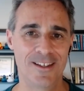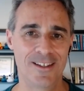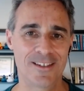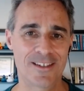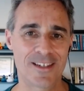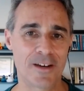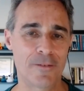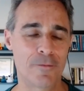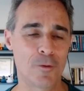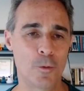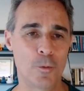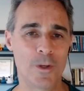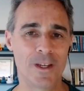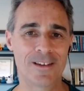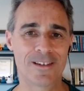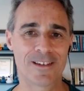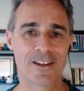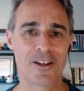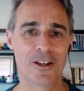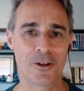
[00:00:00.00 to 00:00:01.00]
several
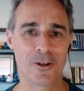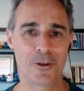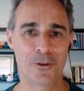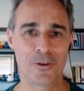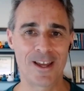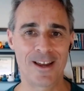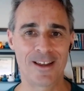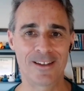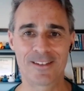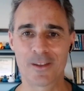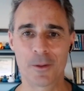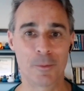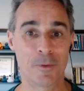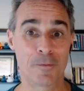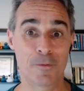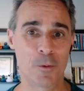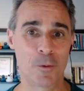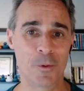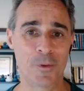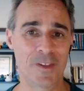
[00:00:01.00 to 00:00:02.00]
weeks ago to ask them
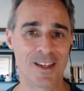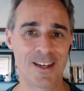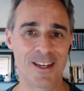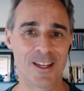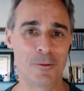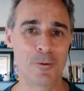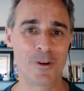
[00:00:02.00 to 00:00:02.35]
if there was any